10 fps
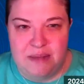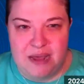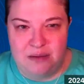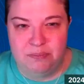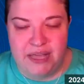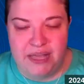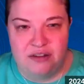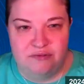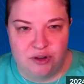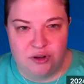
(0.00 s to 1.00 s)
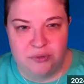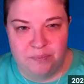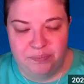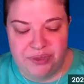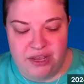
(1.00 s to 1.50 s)
make a plan
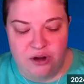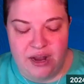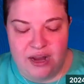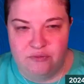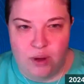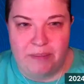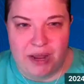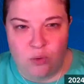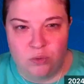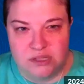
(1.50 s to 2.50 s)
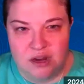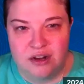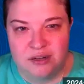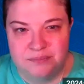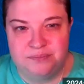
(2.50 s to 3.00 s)
for, you know, kind of what my goals
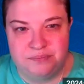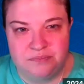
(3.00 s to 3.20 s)
are.